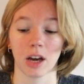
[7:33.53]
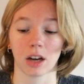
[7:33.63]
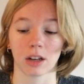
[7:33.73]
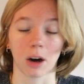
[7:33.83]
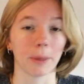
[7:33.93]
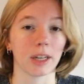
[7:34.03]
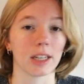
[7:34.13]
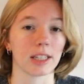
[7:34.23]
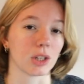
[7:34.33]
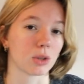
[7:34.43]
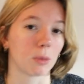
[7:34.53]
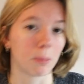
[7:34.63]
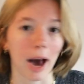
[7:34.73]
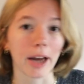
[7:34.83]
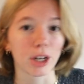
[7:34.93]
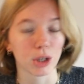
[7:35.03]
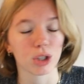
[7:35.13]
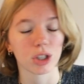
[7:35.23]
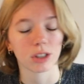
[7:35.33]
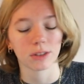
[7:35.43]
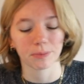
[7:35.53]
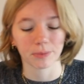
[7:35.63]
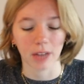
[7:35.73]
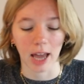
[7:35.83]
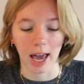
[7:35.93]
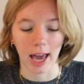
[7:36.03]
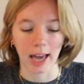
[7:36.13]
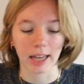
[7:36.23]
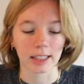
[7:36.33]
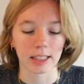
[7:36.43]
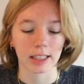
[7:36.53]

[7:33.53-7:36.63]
copied it into my Notion and